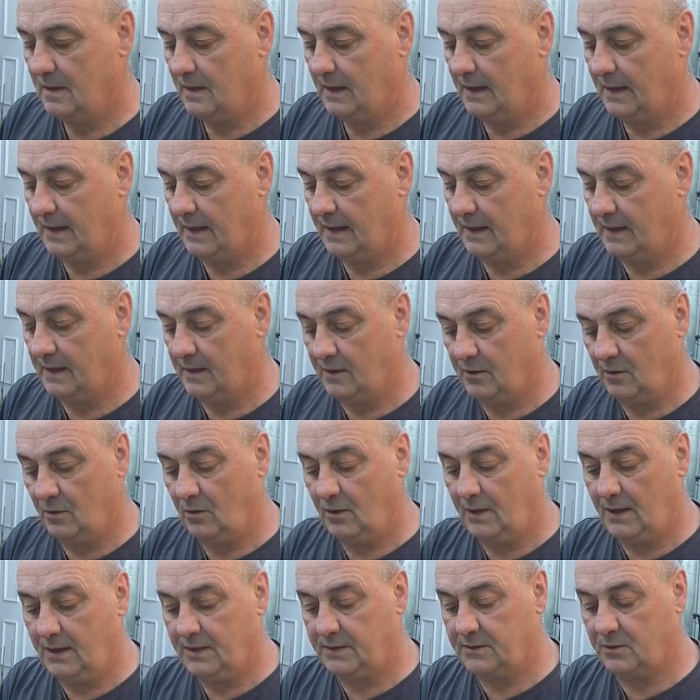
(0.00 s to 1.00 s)
And
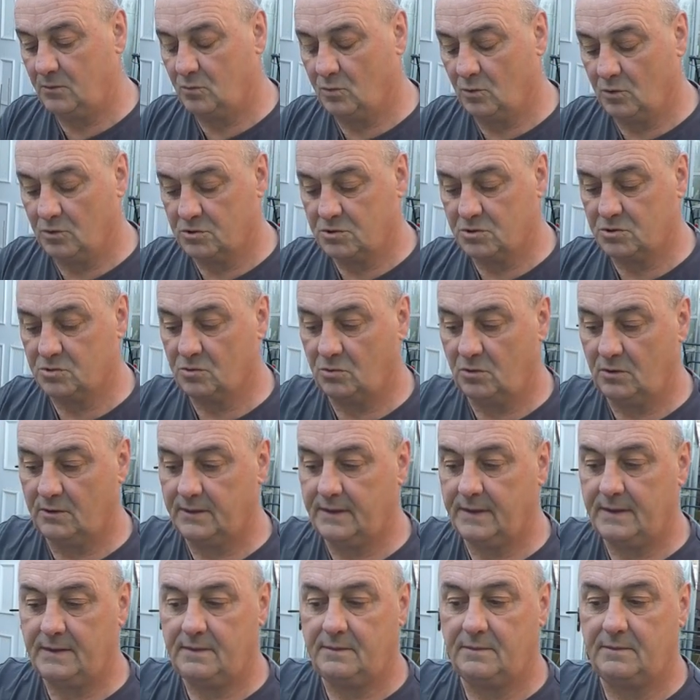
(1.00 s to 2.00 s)
all I did was
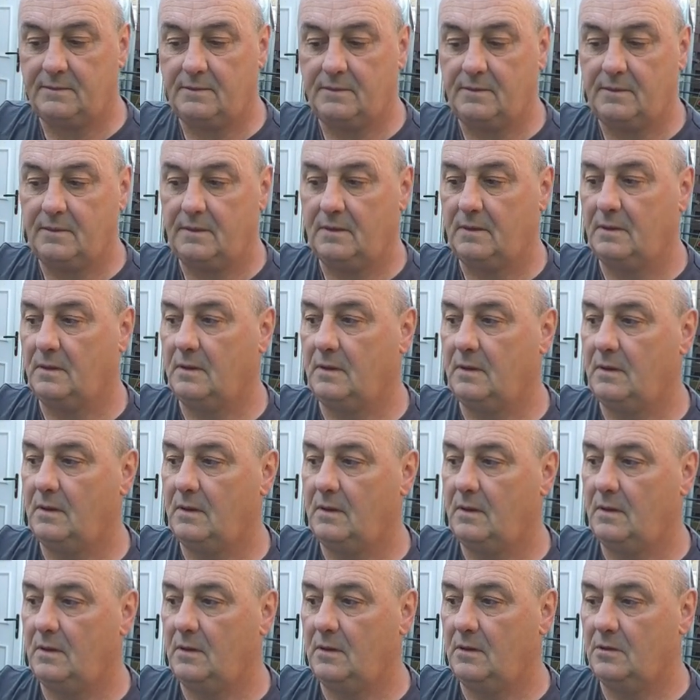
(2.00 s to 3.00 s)
solder
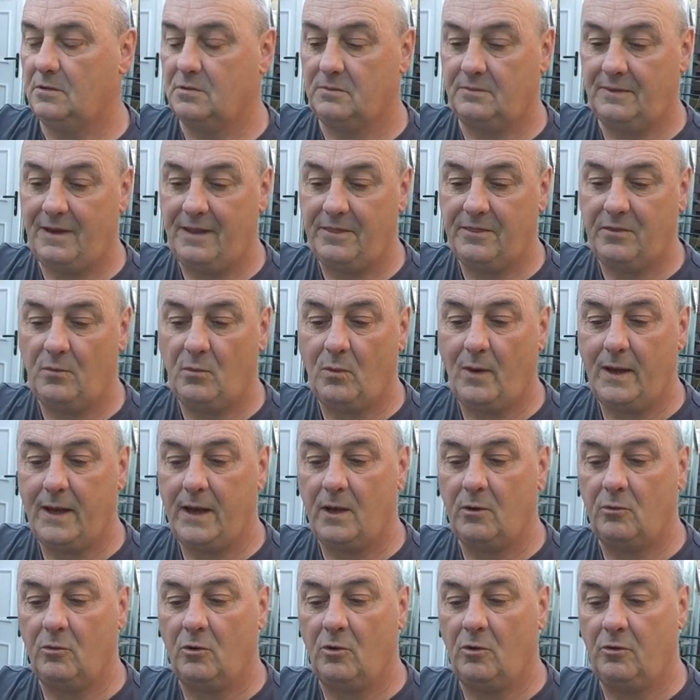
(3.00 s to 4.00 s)
some length of
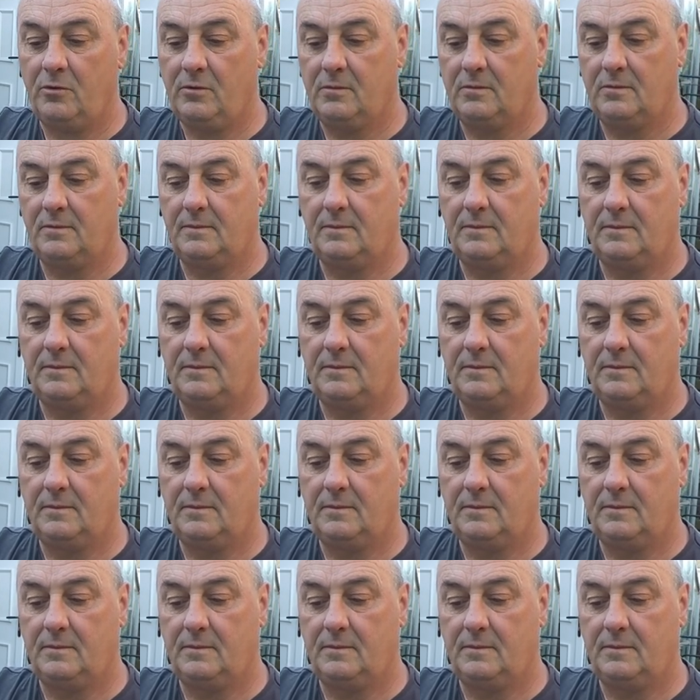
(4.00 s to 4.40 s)
wire on,